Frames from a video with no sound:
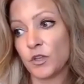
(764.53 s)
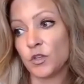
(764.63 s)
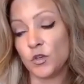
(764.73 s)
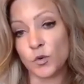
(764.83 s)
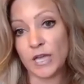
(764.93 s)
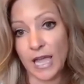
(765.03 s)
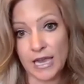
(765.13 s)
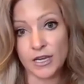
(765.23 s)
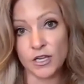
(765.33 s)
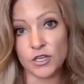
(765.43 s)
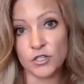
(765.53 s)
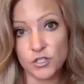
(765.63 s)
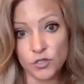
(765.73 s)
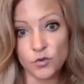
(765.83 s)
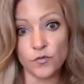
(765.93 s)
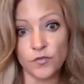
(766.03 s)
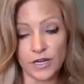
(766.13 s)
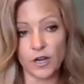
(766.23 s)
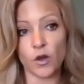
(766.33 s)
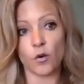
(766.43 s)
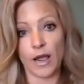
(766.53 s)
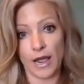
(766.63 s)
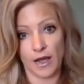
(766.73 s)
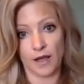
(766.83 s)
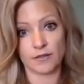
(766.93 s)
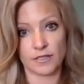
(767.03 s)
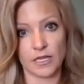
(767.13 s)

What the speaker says: you can do video ads.